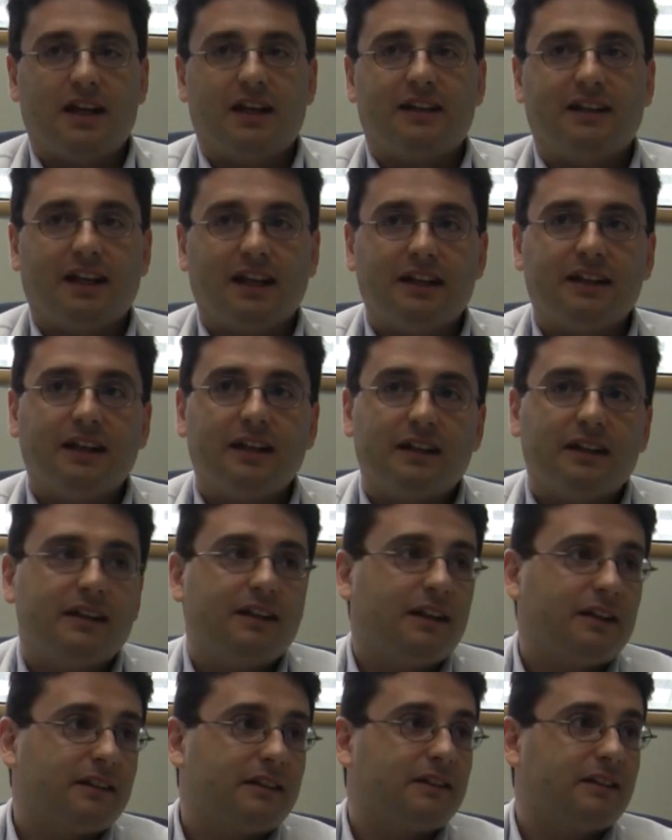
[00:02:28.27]
And, and that,
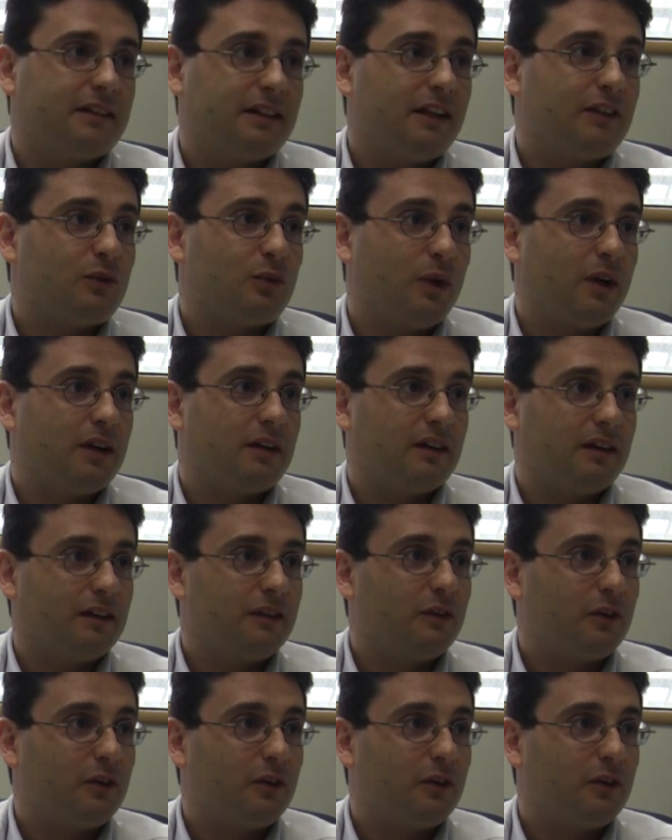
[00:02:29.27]
that's, that's where